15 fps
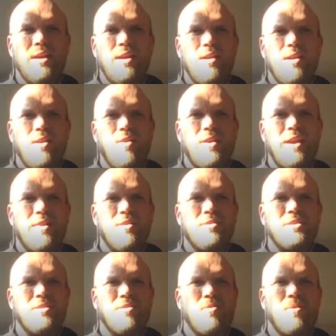Okay, there's a
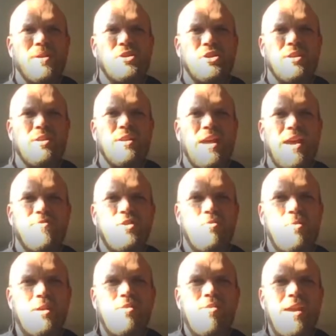question. After
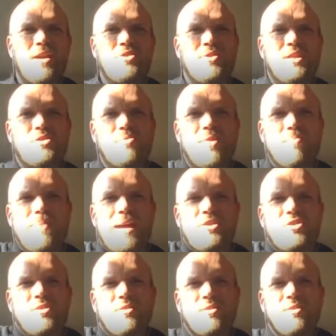one graduates with a
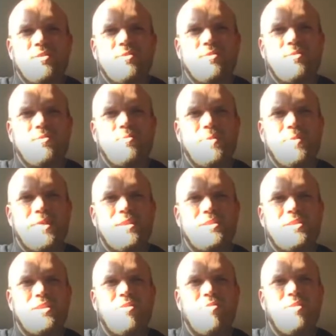bachelor with this
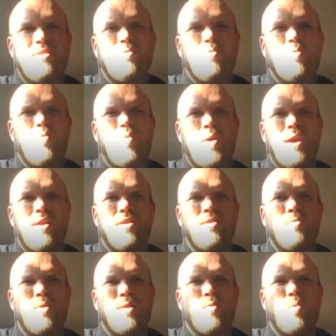degree, where could
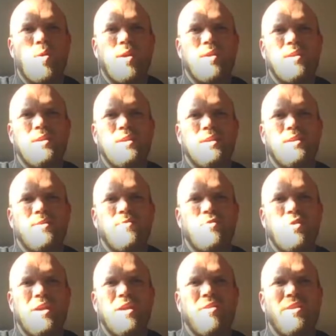one work for
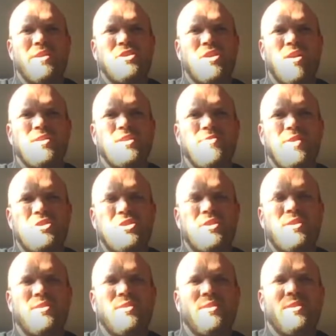heritage
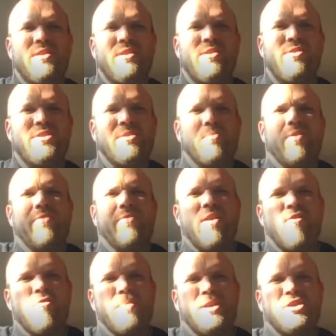conservation, or is it more of a
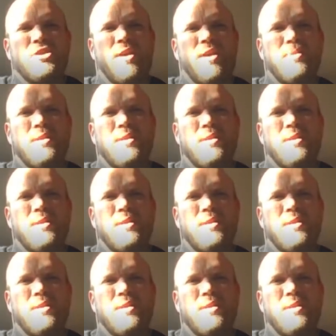government job?